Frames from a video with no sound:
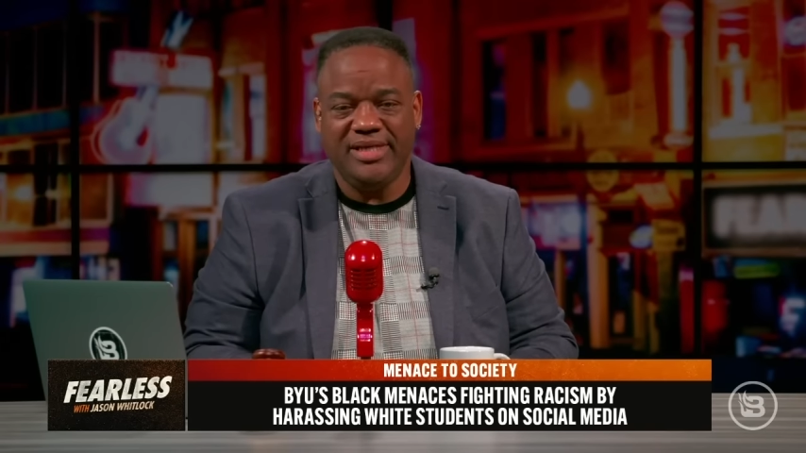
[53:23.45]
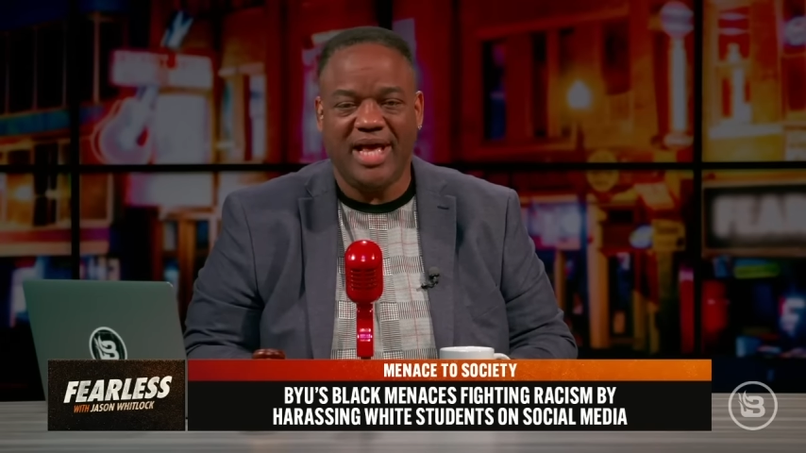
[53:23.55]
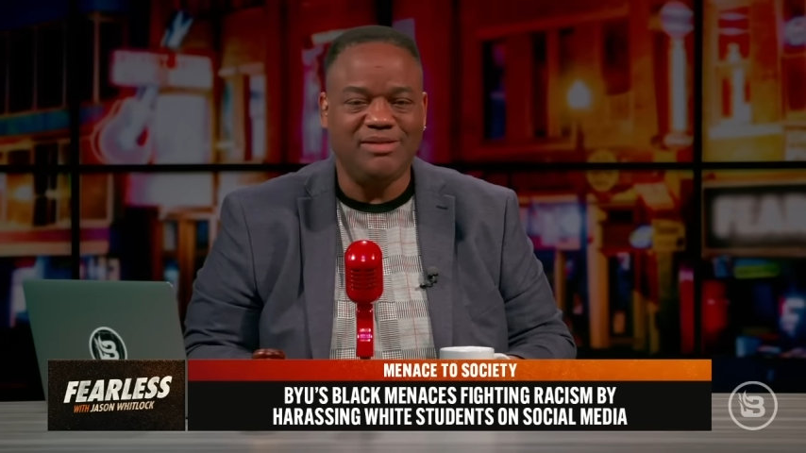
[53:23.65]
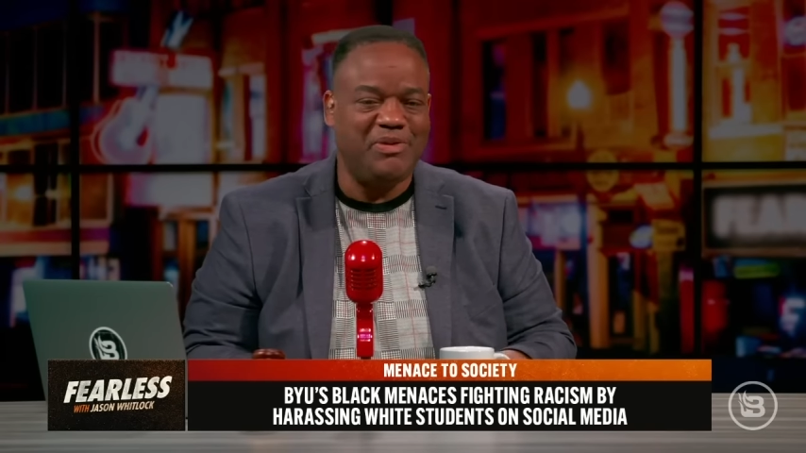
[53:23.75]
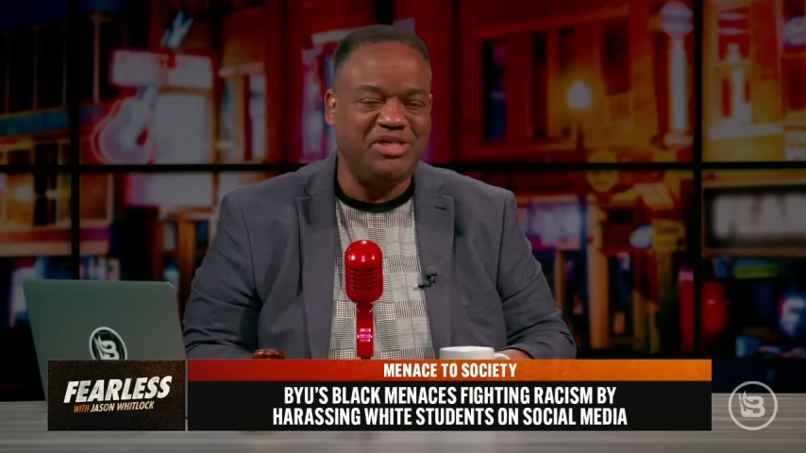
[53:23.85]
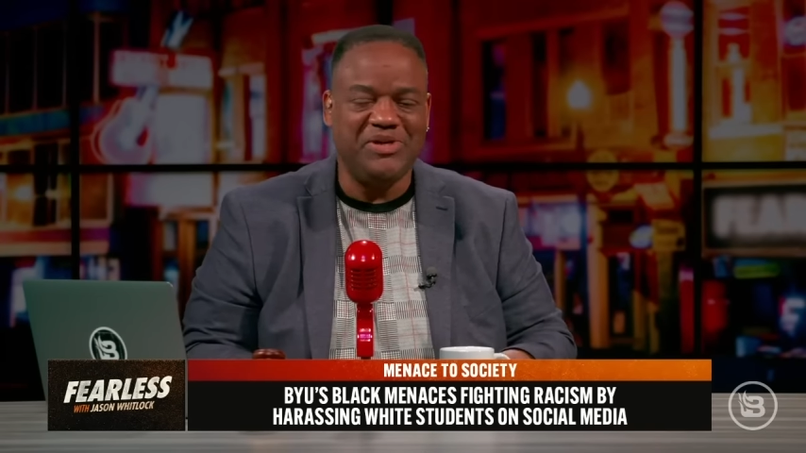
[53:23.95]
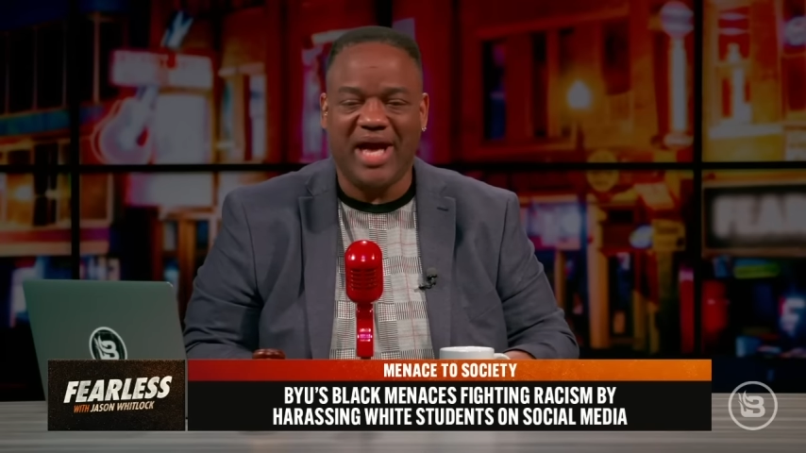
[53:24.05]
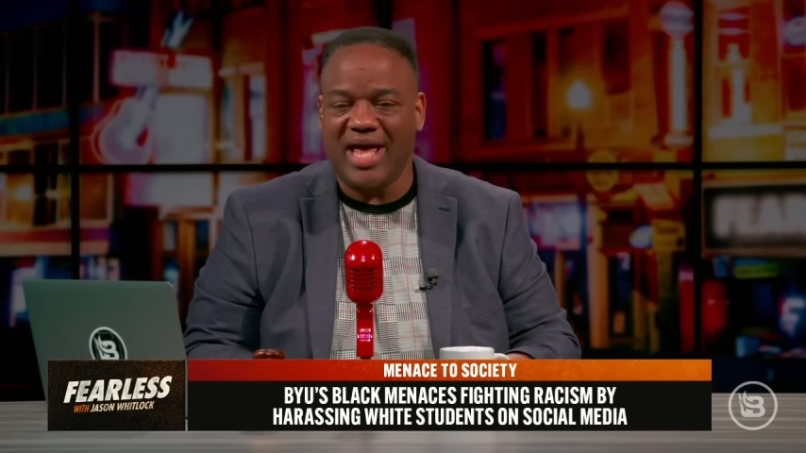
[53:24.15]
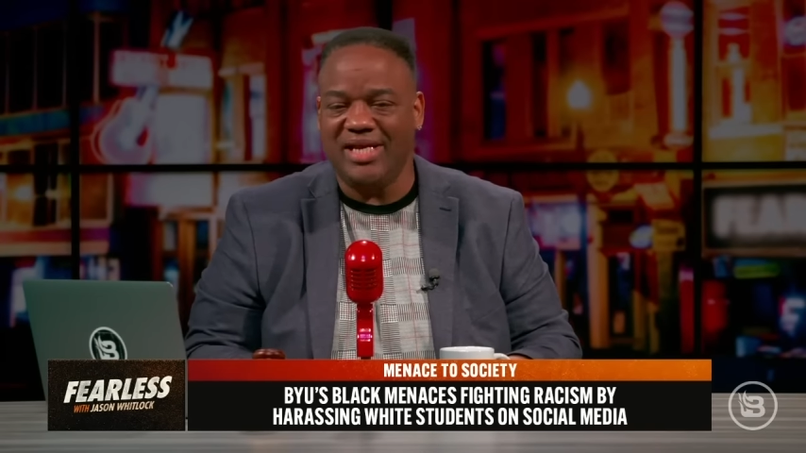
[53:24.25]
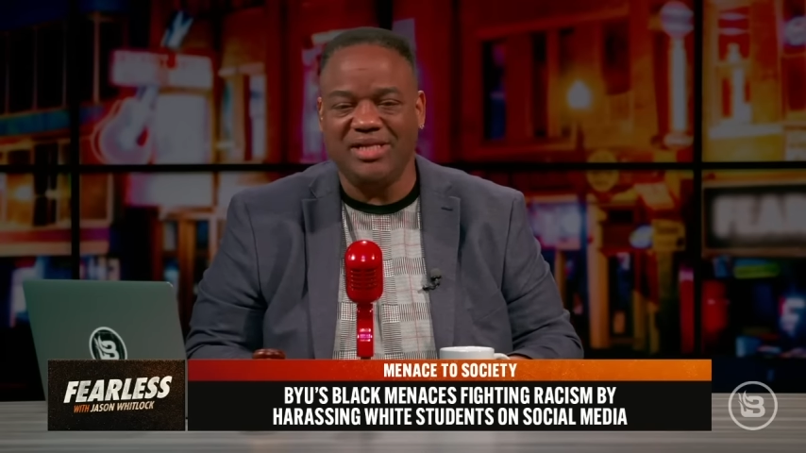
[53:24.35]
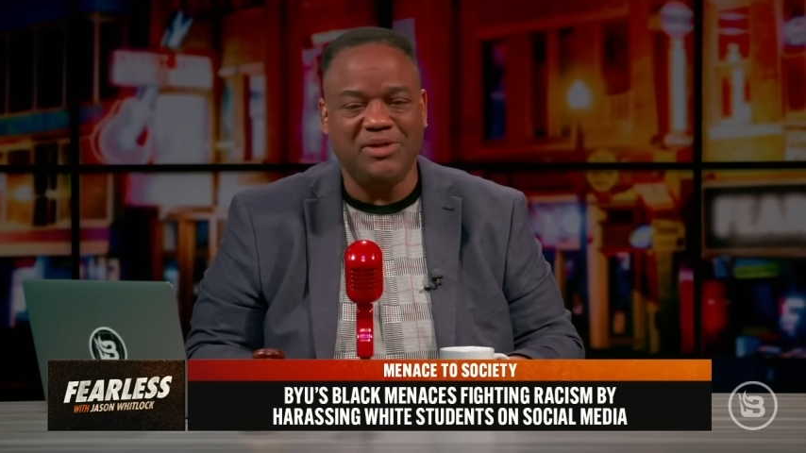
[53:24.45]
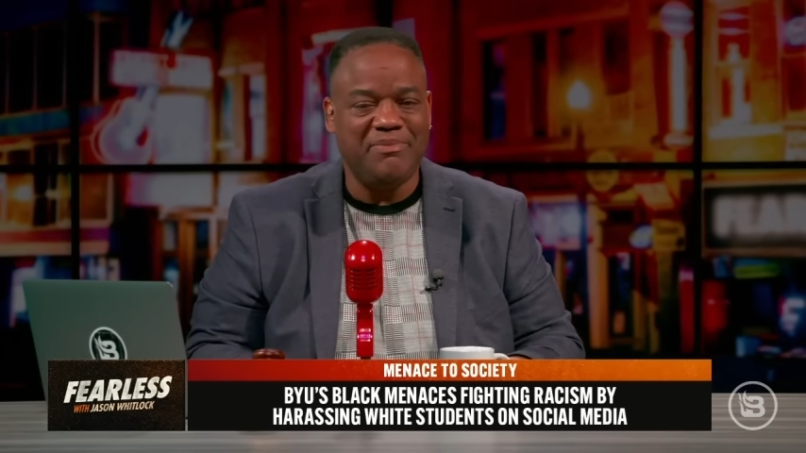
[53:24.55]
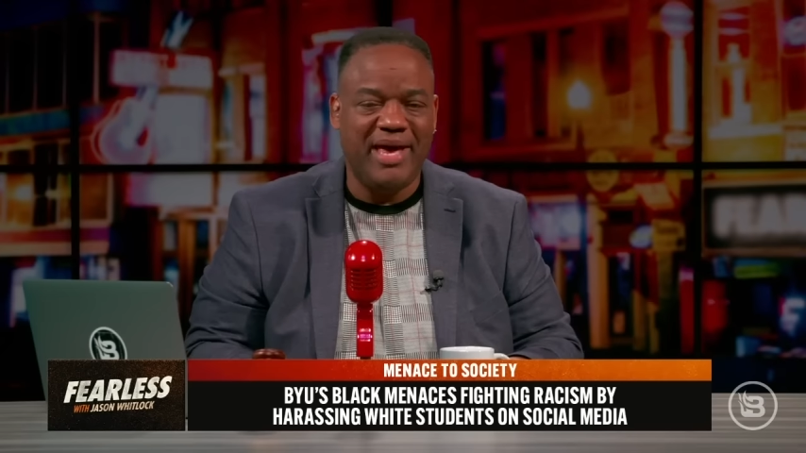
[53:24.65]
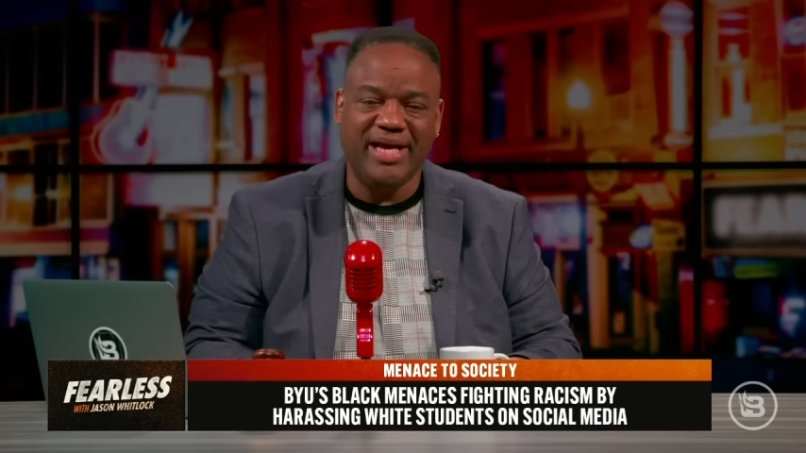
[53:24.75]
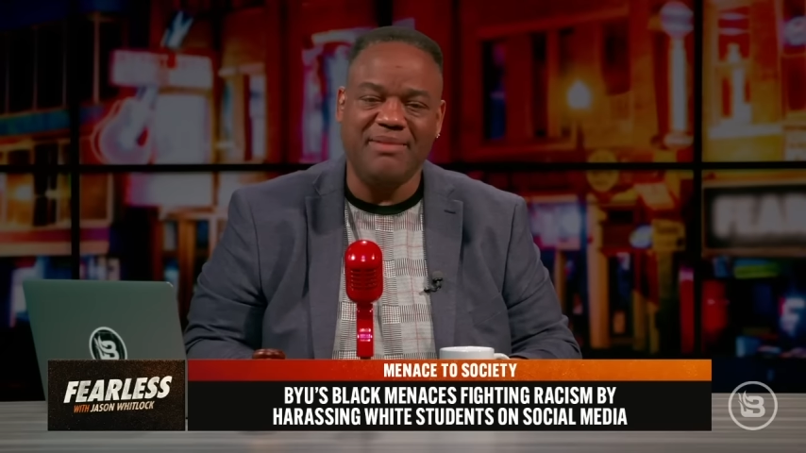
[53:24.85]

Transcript: That's what you got to do, make